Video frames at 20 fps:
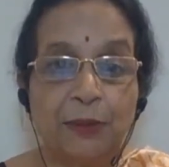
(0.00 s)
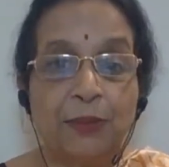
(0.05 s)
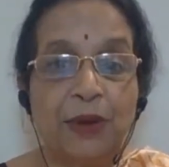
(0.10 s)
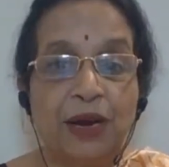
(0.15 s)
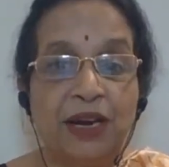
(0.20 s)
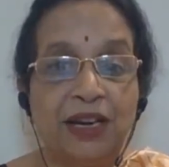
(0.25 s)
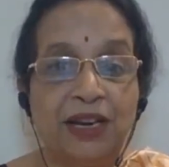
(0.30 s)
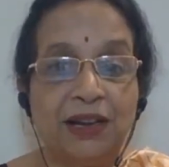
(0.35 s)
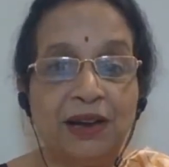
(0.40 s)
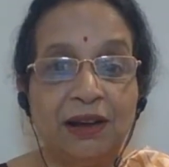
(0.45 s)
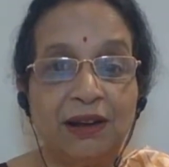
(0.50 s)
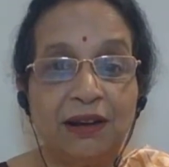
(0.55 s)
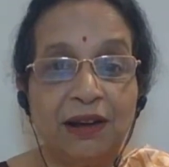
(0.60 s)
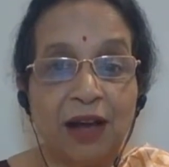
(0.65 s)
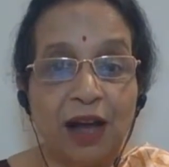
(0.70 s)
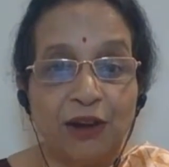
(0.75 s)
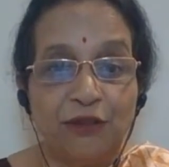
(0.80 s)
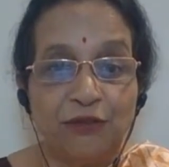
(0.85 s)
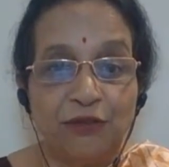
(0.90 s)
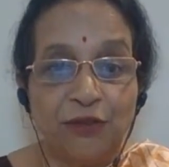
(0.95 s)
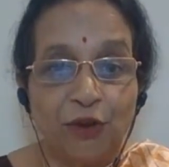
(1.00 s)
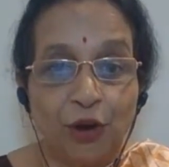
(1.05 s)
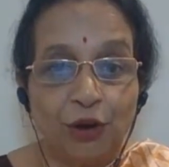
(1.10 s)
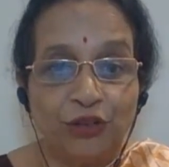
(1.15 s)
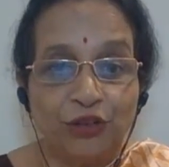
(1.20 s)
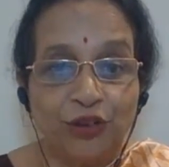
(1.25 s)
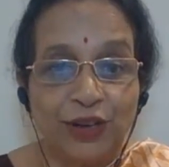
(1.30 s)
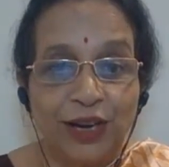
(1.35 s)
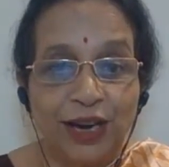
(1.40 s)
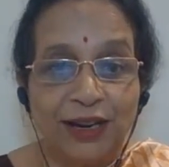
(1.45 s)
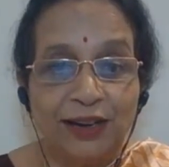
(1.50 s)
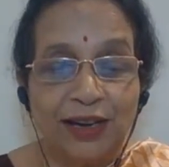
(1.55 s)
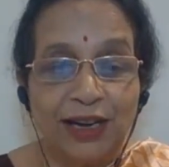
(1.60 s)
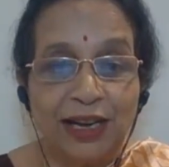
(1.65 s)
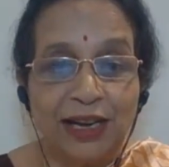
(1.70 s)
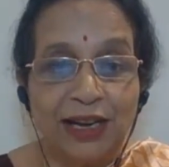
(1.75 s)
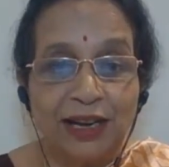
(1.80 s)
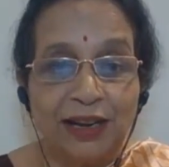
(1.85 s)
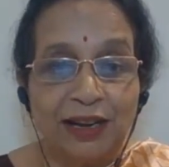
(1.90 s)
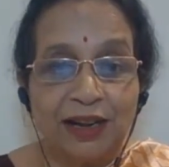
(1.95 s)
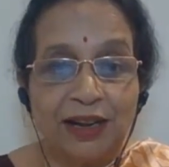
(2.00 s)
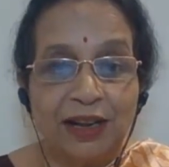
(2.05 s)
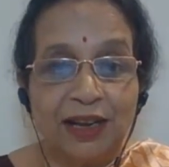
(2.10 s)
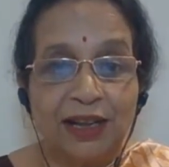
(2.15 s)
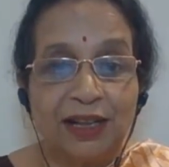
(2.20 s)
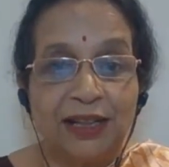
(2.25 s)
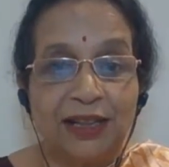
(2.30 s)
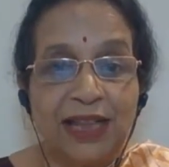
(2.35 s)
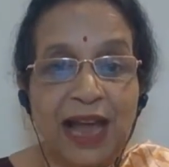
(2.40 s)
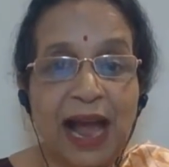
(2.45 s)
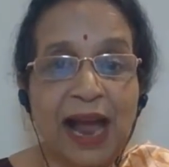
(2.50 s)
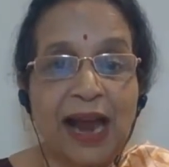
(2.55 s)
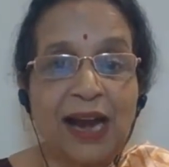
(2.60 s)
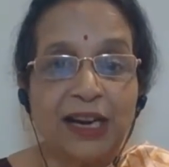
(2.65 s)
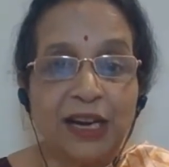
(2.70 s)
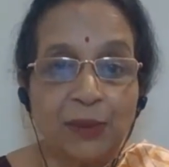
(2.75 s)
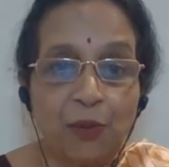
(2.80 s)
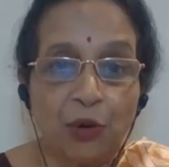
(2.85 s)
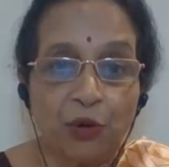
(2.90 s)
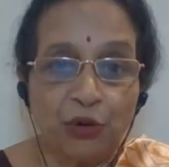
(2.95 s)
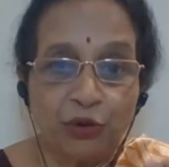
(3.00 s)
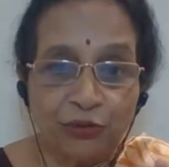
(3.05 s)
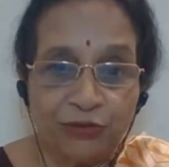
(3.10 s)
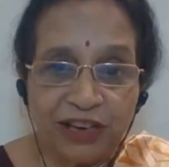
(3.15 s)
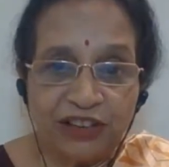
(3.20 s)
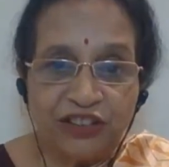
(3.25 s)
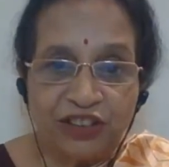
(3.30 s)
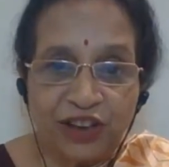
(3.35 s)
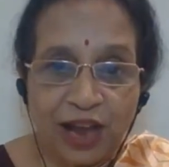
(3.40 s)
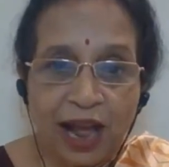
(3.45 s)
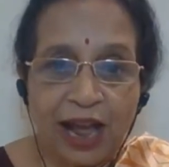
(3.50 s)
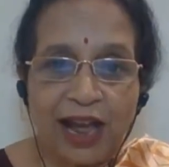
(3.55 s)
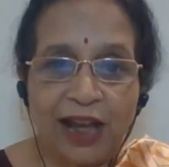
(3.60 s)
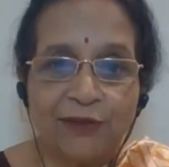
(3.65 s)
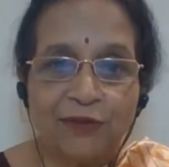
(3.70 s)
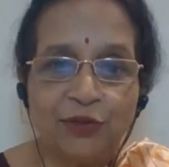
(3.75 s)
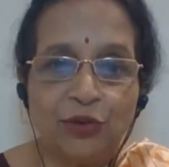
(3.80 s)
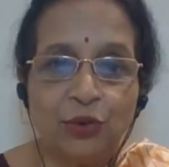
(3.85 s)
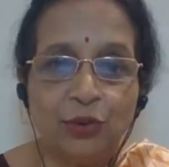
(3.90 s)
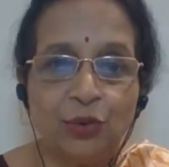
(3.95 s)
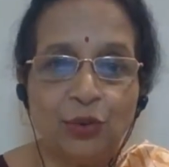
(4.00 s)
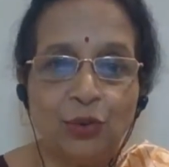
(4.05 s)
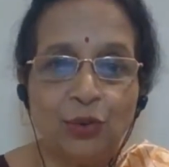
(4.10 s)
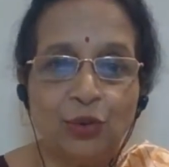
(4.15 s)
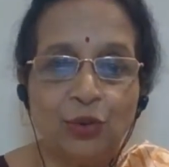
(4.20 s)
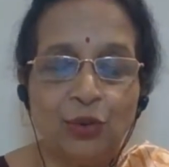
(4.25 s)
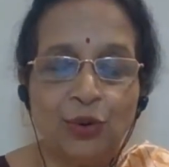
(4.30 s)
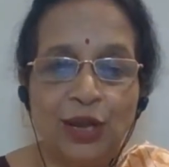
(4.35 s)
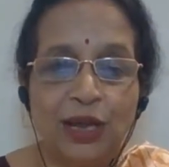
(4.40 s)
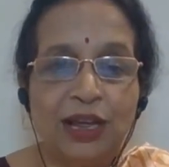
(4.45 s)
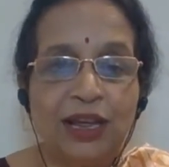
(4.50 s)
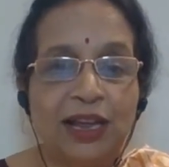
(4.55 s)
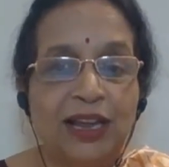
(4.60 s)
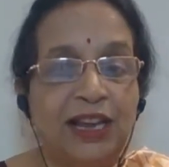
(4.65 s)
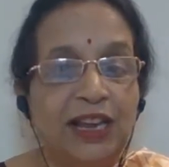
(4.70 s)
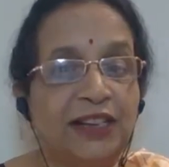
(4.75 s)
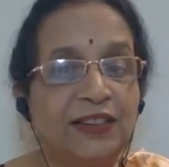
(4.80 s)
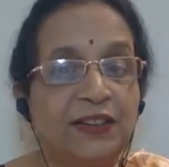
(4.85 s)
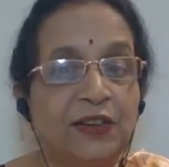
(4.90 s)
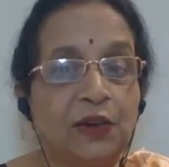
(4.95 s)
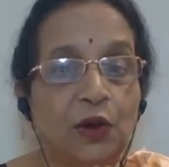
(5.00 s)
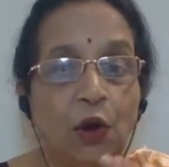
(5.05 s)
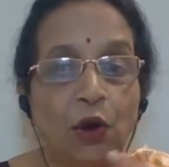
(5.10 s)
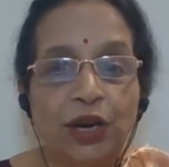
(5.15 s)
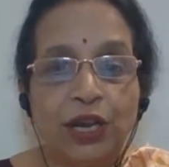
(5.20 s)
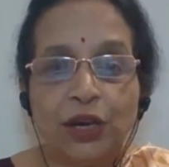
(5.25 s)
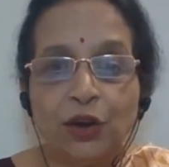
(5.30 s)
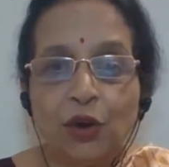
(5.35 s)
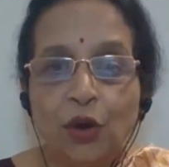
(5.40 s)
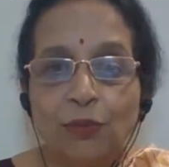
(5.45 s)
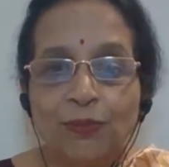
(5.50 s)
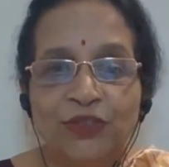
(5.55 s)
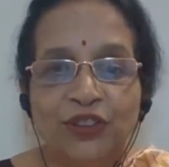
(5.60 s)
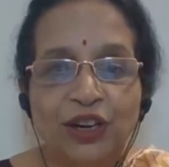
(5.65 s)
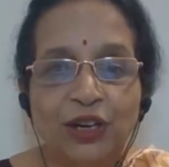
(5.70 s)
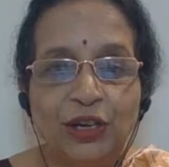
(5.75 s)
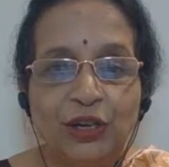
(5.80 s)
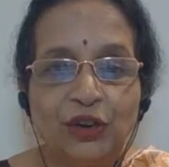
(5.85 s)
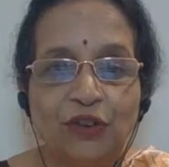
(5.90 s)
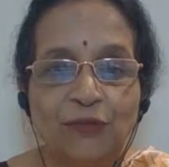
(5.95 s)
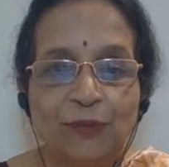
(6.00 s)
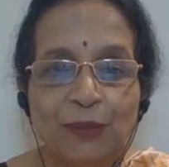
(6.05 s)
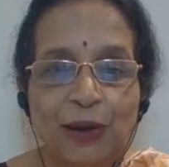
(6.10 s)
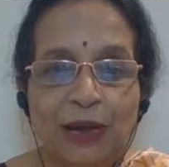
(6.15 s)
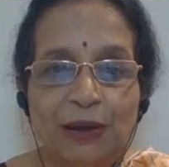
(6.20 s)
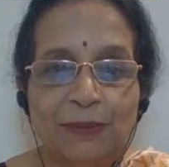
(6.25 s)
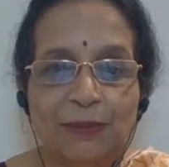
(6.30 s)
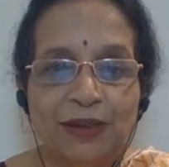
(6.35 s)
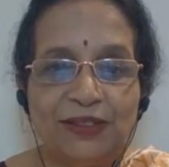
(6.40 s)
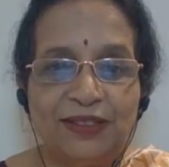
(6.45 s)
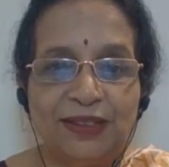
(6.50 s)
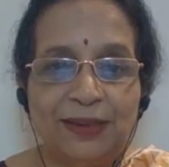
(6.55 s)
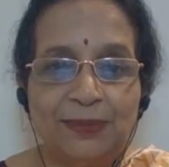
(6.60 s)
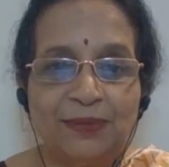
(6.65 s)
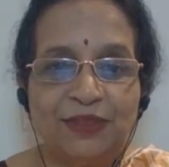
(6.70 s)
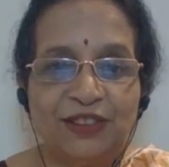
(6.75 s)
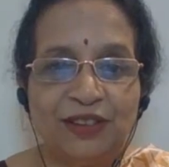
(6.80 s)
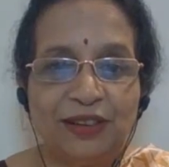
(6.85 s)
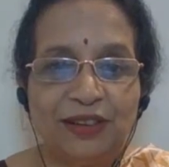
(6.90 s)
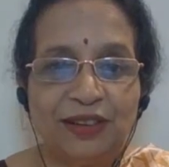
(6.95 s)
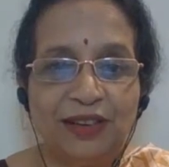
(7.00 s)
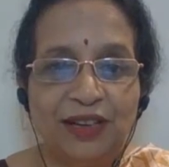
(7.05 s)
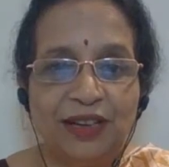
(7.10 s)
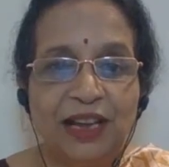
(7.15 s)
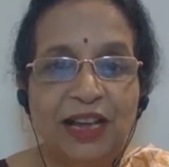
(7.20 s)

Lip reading: But here, unfortunately, that about which I have to know is not an object of my perception.